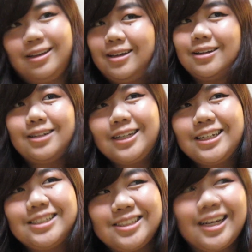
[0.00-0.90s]

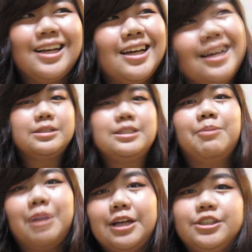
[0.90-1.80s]
English,
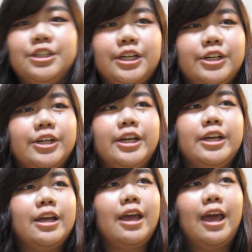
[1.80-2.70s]
some
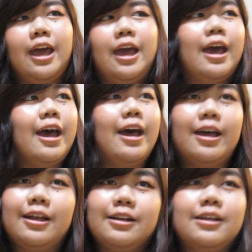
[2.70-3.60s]
engineering
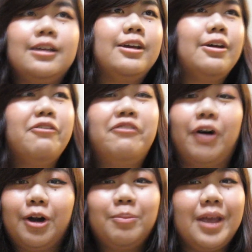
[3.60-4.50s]
and
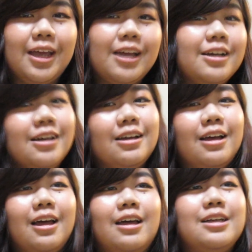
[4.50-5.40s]
farming
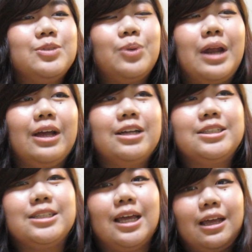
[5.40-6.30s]
is what I could
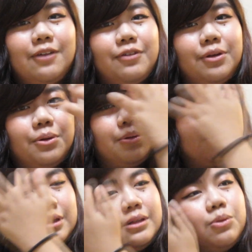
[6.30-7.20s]
say if
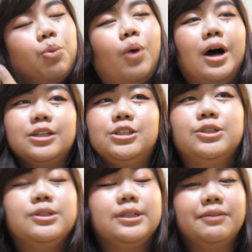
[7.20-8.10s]
you want
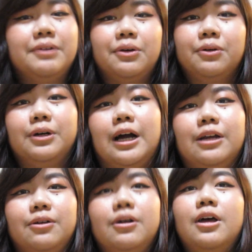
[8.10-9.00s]
to live in
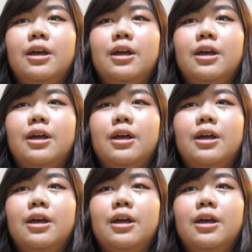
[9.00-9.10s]
Hokkaido.